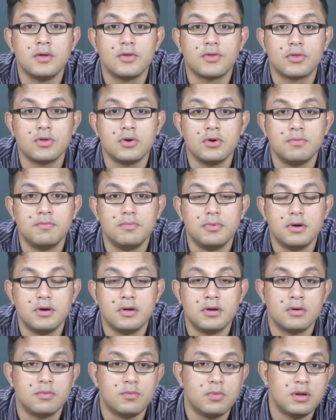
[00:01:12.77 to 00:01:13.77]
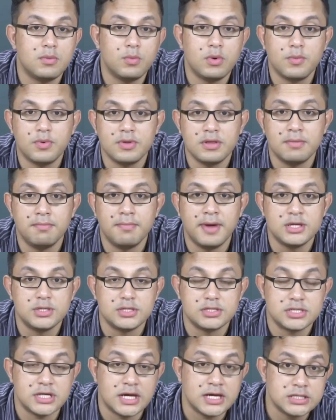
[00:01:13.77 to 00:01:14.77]
So, you know, what, what, were the
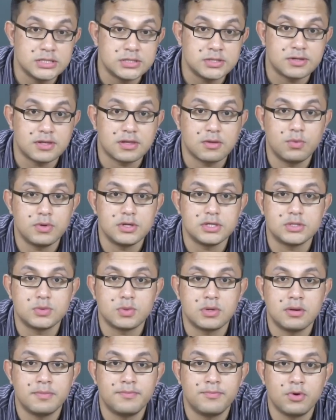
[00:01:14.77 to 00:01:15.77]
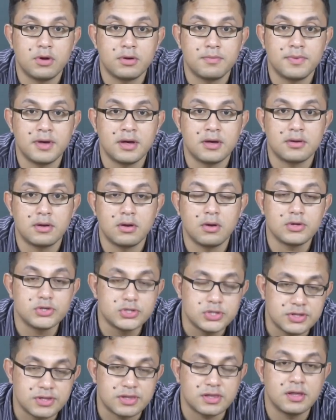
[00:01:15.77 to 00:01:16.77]
major changes which were brought about,
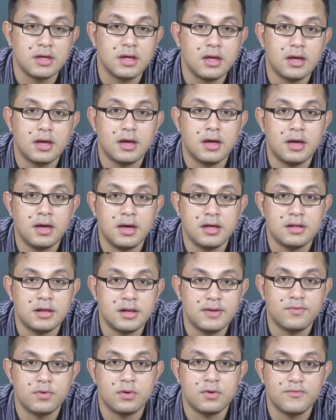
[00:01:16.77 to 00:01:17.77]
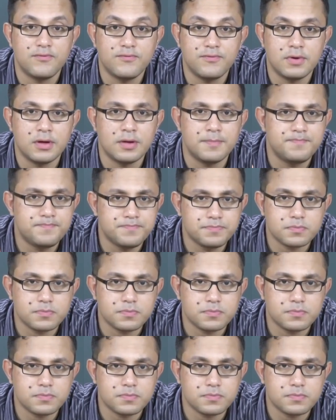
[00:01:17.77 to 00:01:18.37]
not just uh, at the level of uh,